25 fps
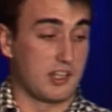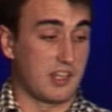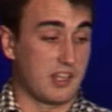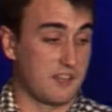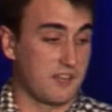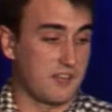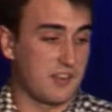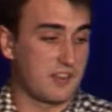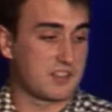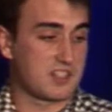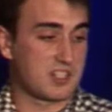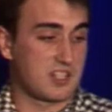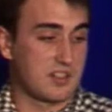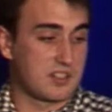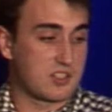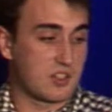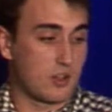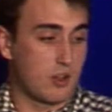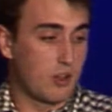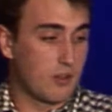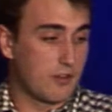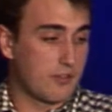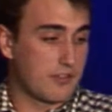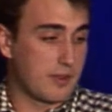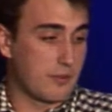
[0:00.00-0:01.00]
indeed, since
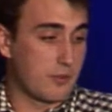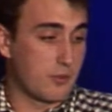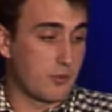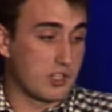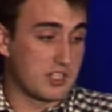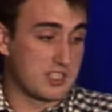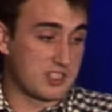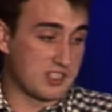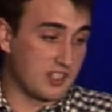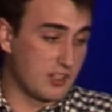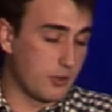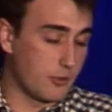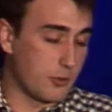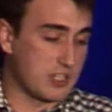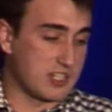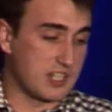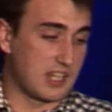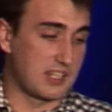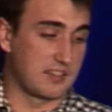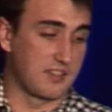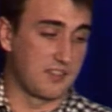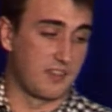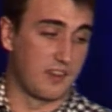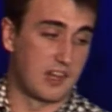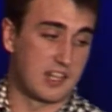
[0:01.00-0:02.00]
all of them still
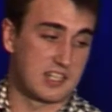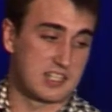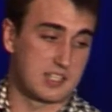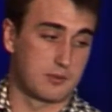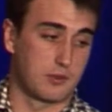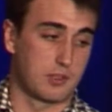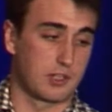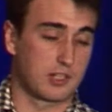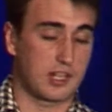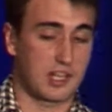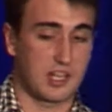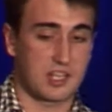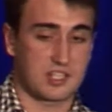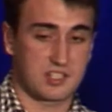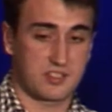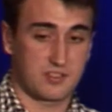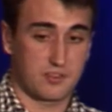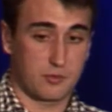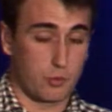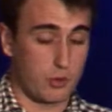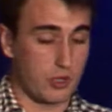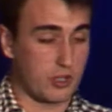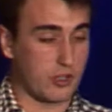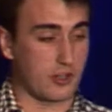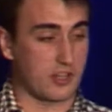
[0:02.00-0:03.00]
reside in the last level cache,
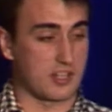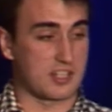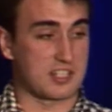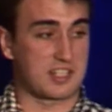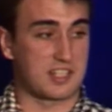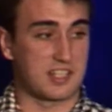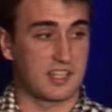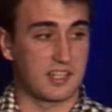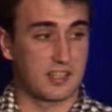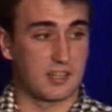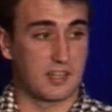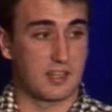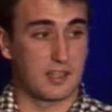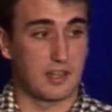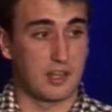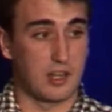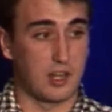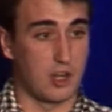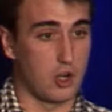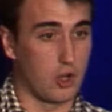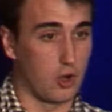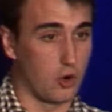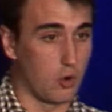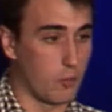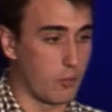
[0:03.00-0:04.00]
we're going to see a
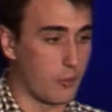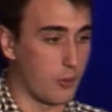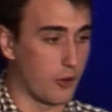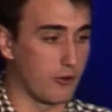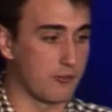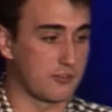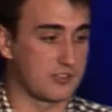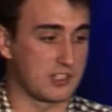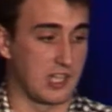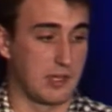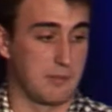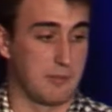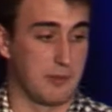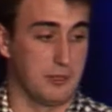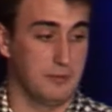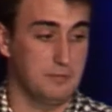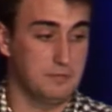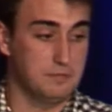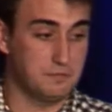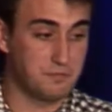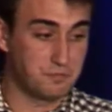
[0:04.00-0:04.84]
low probe timing.